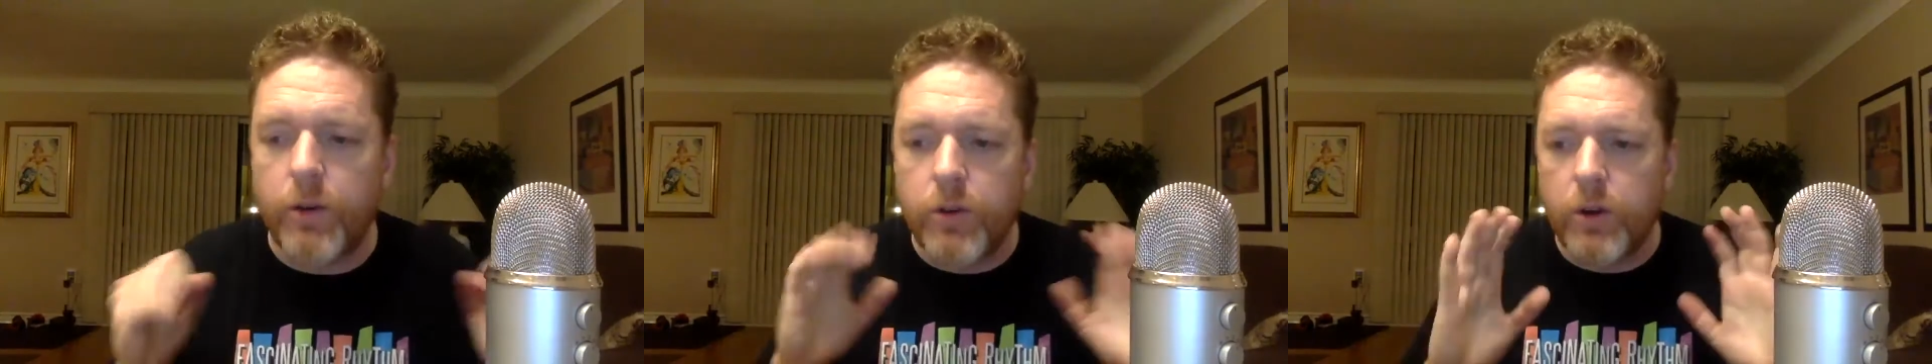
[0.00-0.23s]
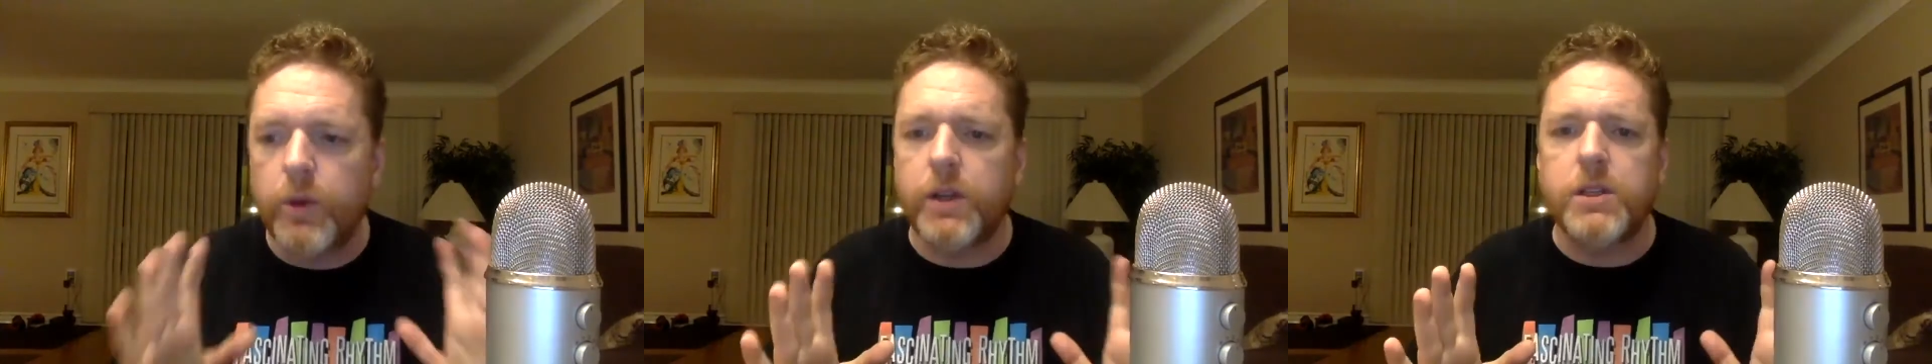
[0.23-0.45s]

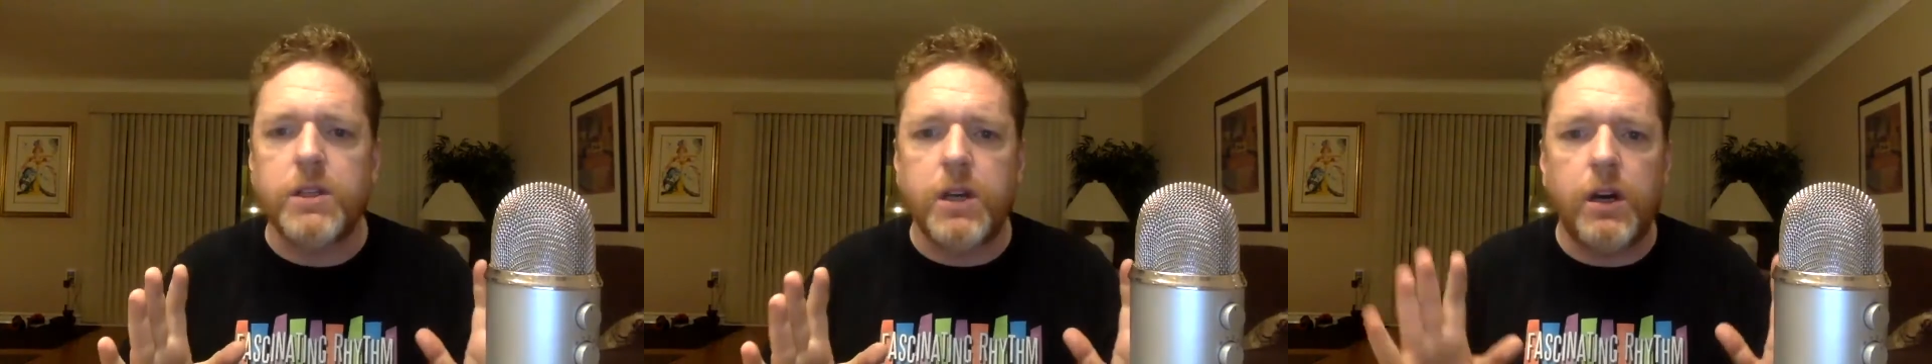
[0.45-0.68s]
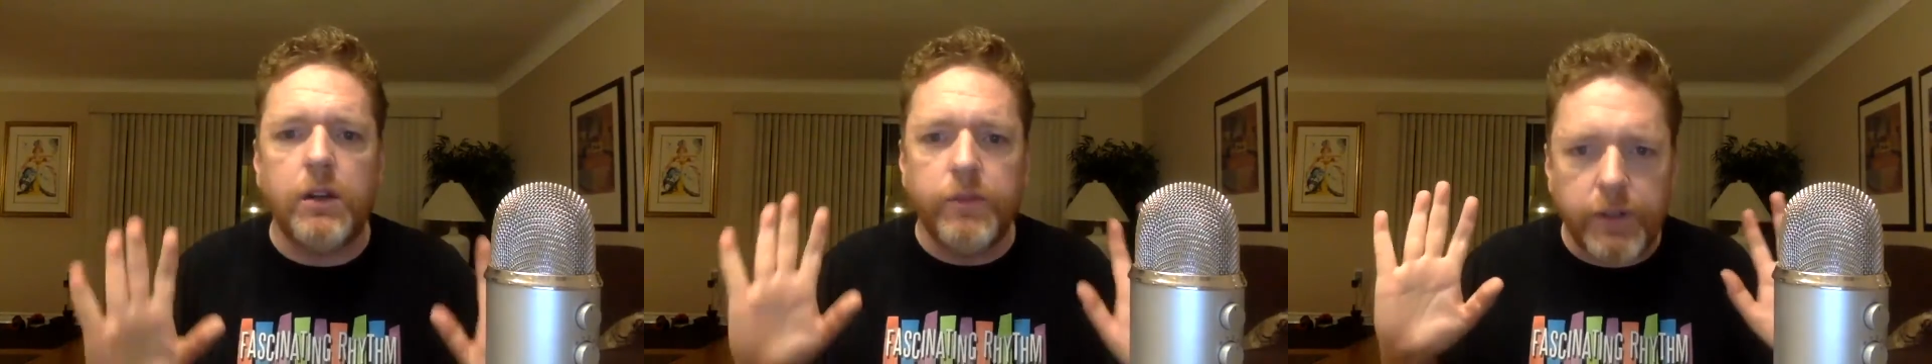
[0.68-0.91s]
know what it's
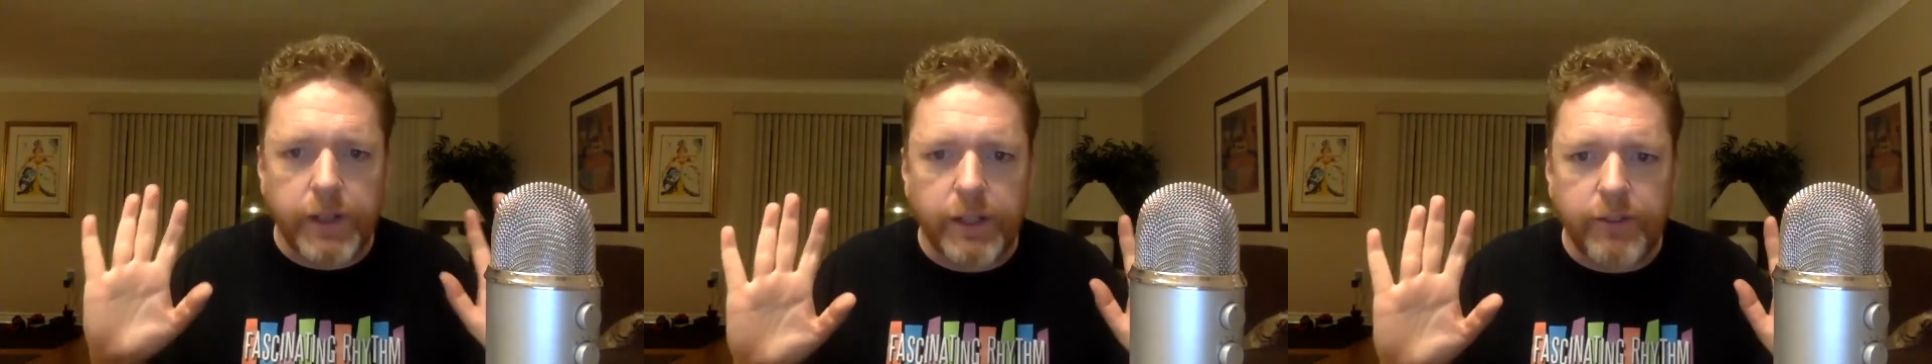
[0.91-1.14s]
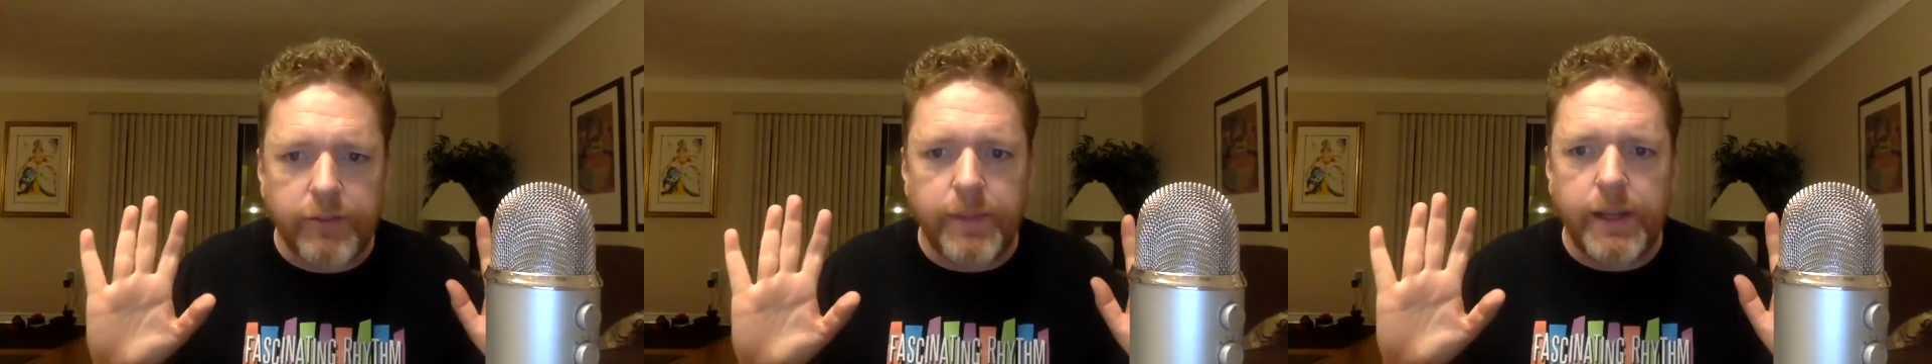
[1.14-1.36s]
called.
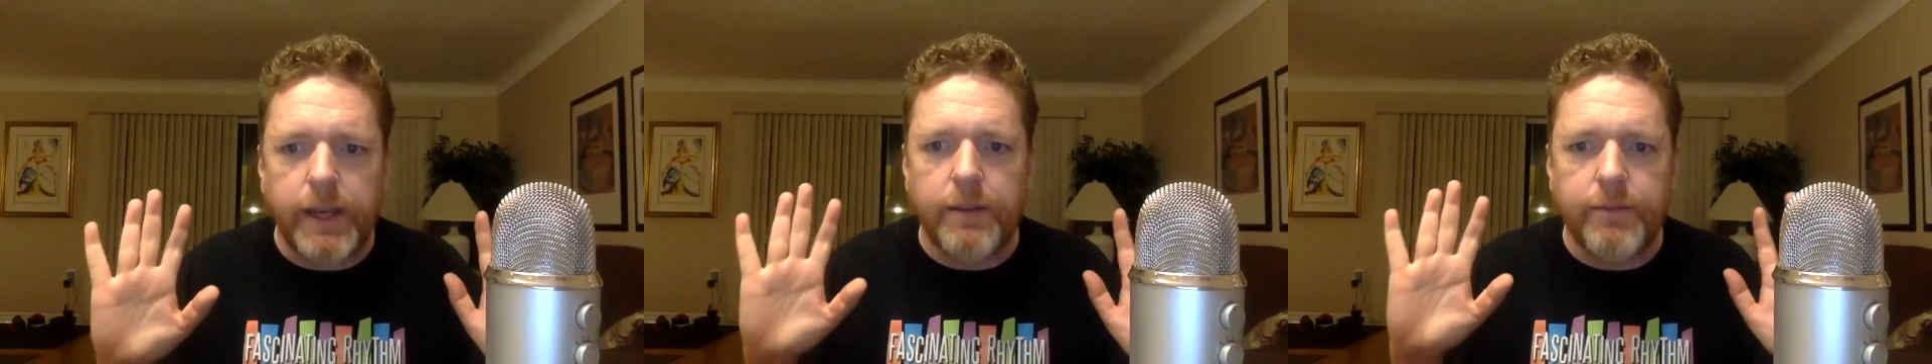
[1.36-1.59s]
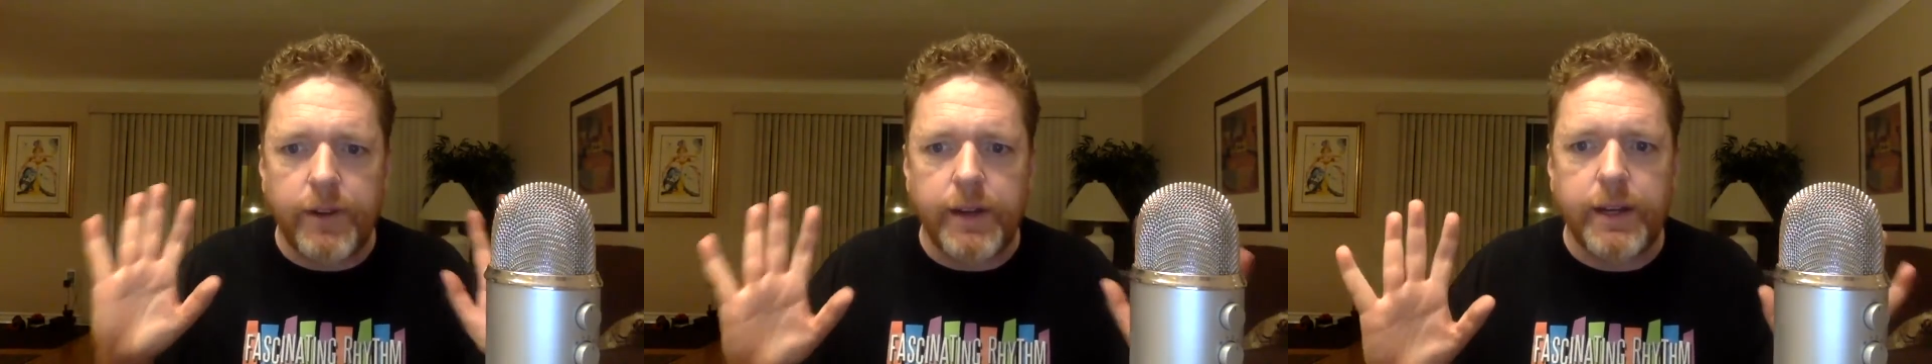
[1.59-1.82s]
Forgive me.
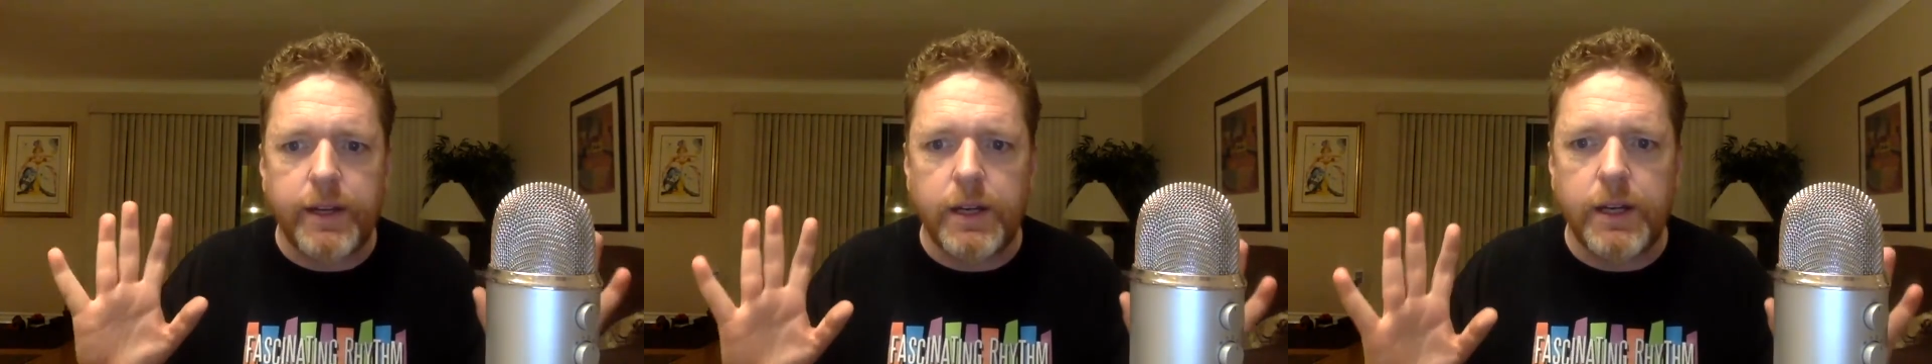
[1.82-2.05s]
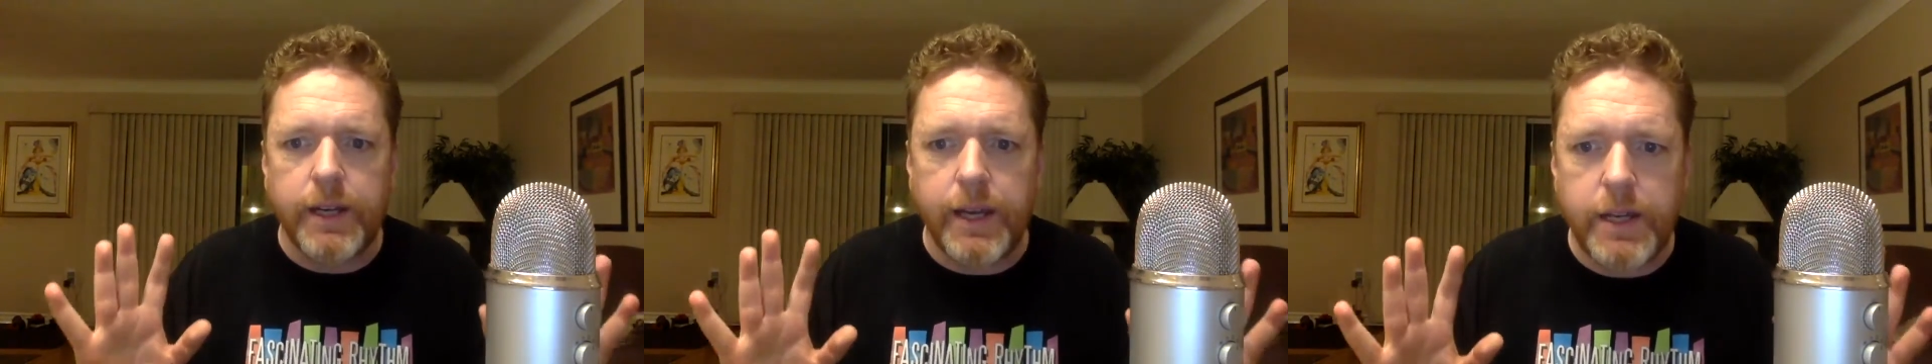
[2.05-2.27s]
I'm very
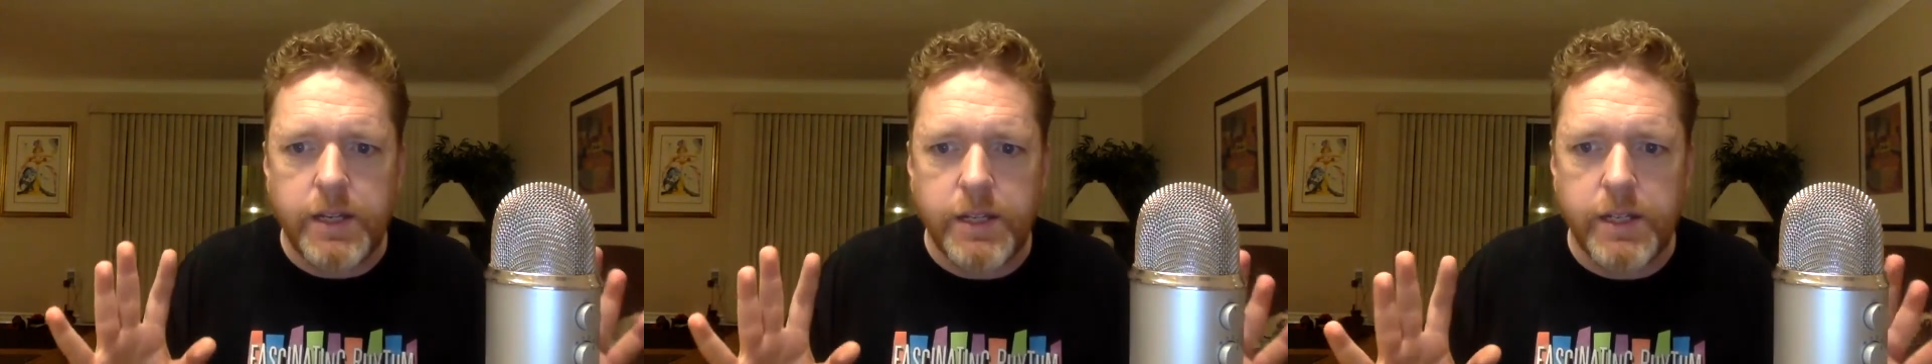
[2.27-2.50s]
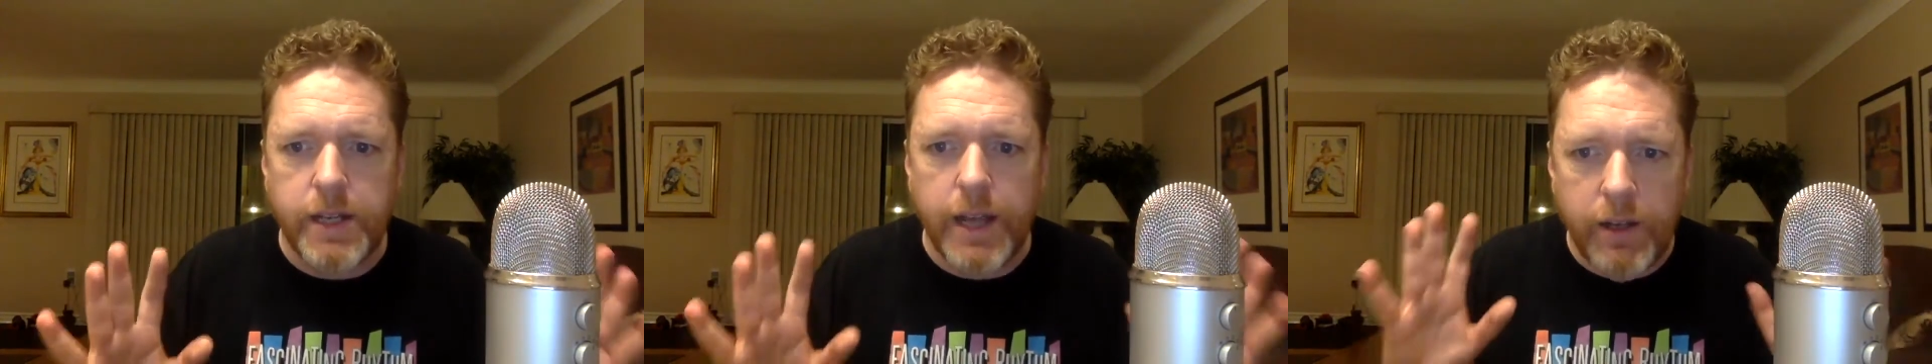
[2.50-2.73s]

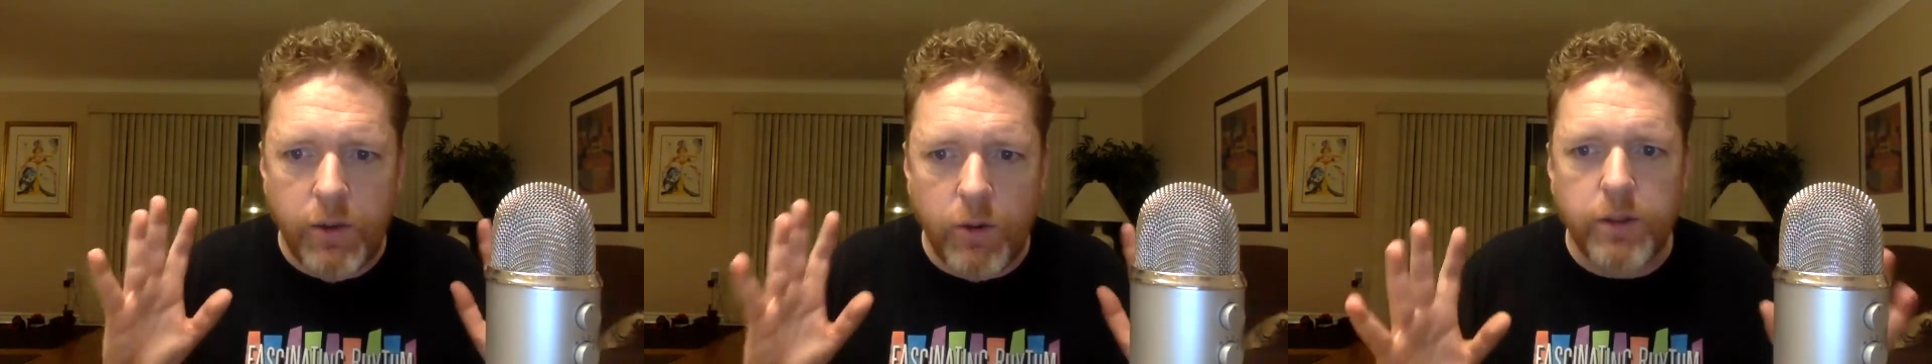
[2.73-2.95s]
Caucasian and North